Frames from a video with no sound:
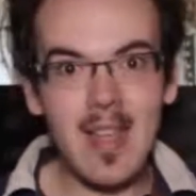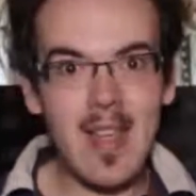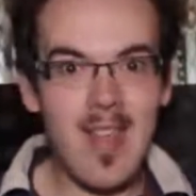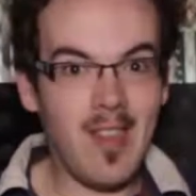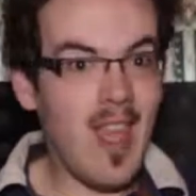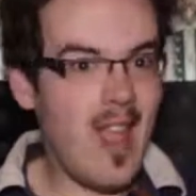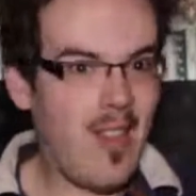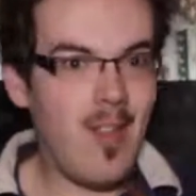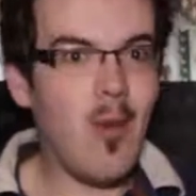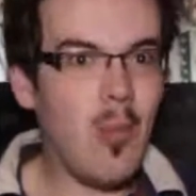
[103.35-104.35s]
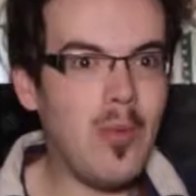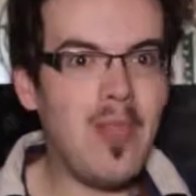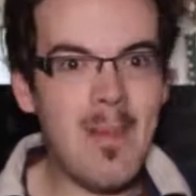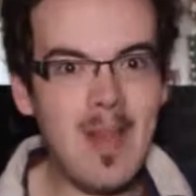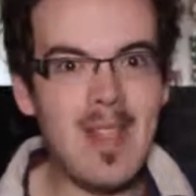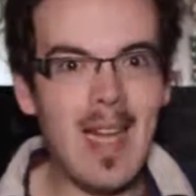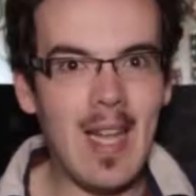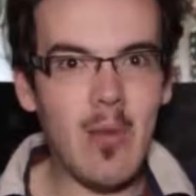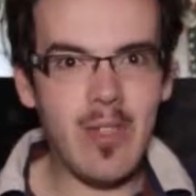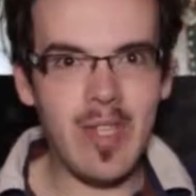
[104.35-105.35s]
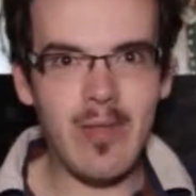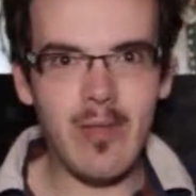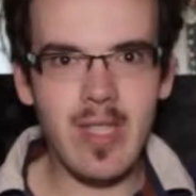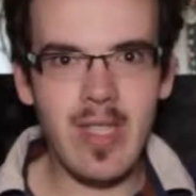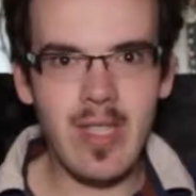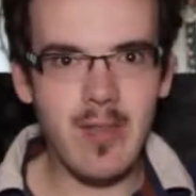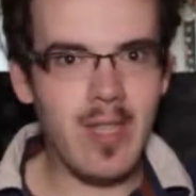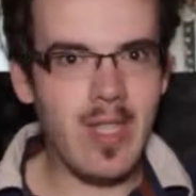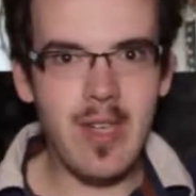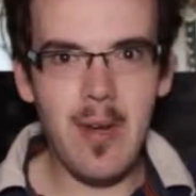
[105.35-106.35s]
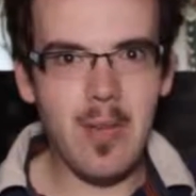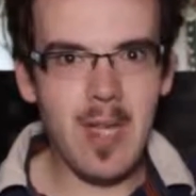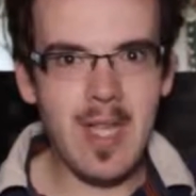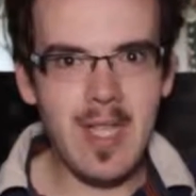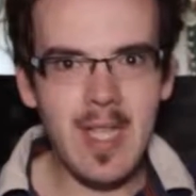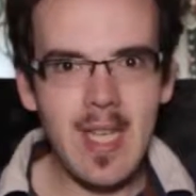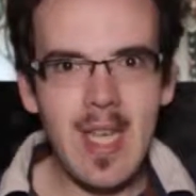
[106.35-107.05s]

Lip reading: There's Kenzen Robo Daimi Dala, which I really, really don't like.